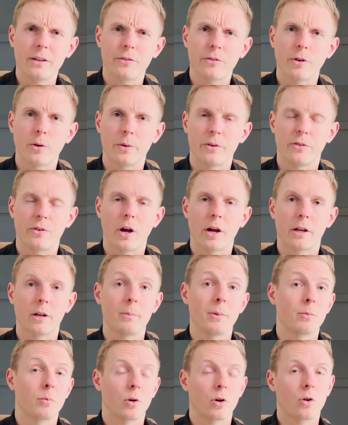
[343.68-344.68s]
so it's not
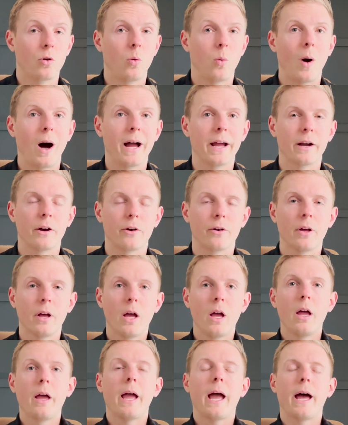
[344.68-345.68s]
going to be required
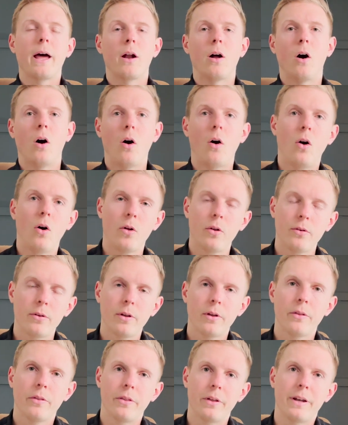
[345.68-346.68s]
at all
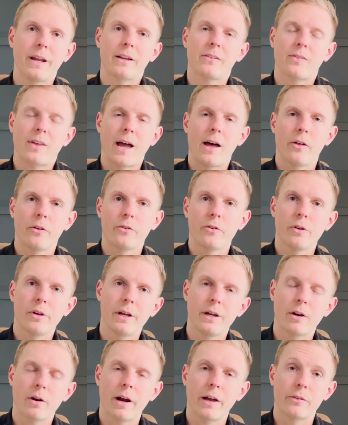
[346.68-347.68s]
the next calendar
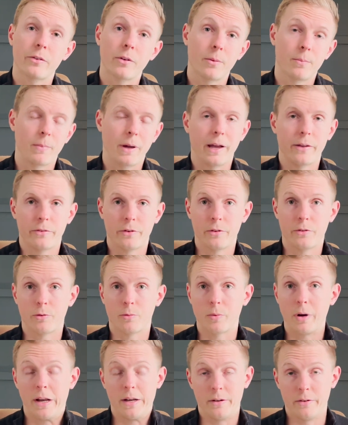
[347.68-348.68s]
year as it's
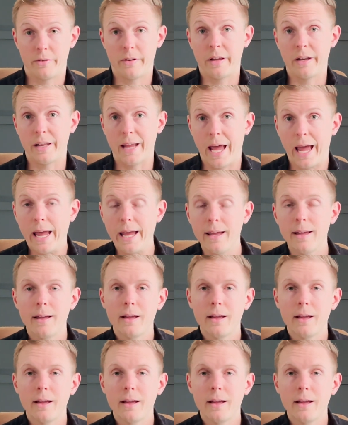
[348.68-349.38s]
written today.